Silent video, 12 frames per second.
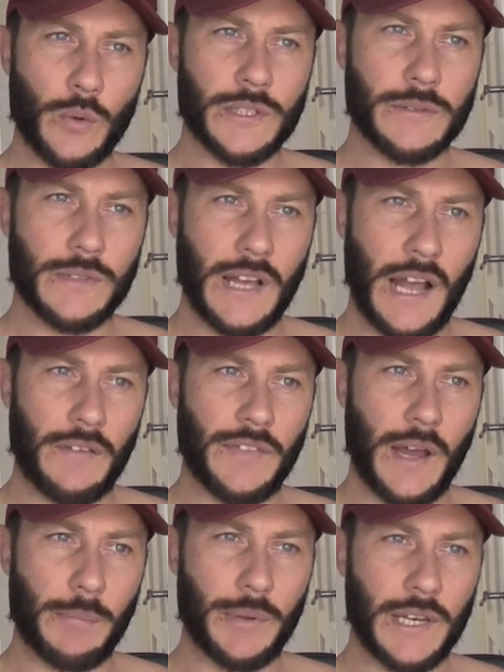always have
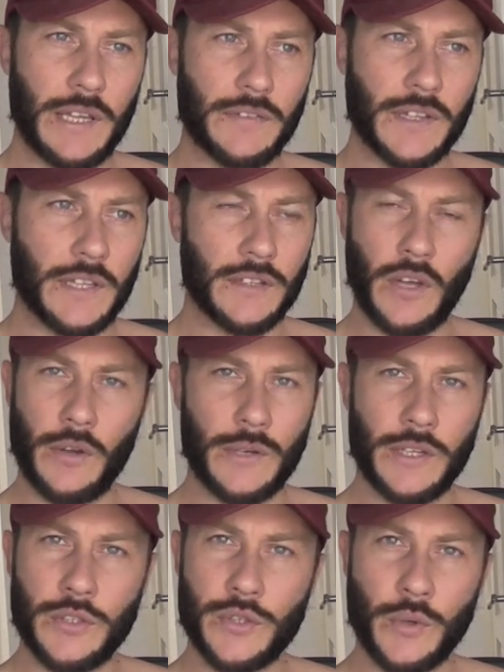that belief that they don't
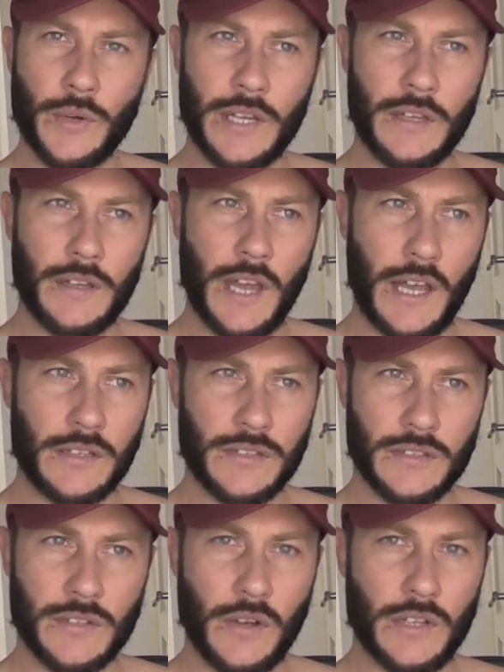enjoy
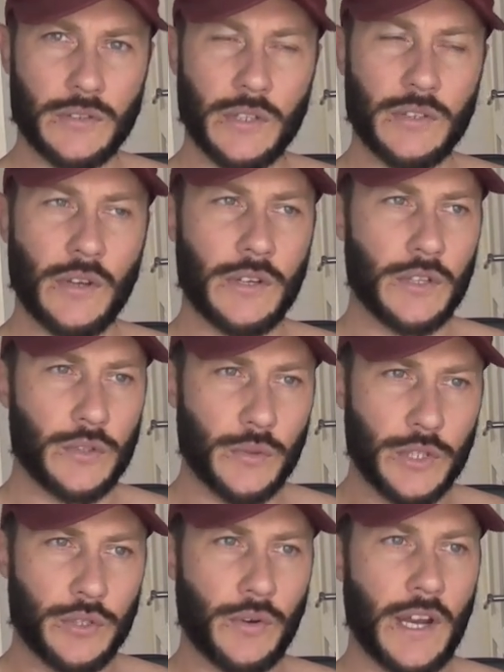exercise or they don't
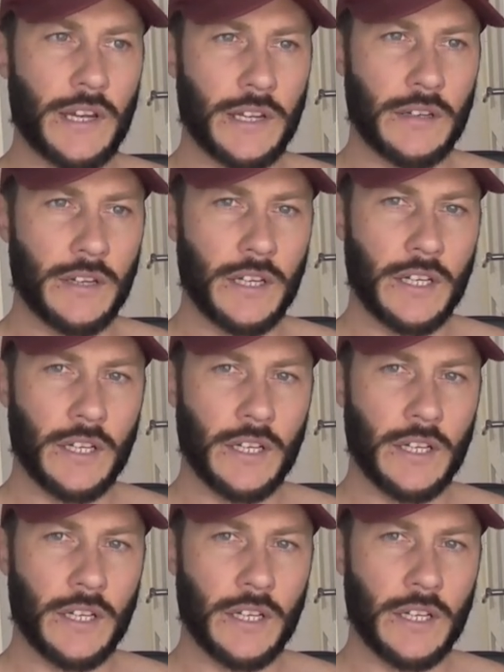enjoy training.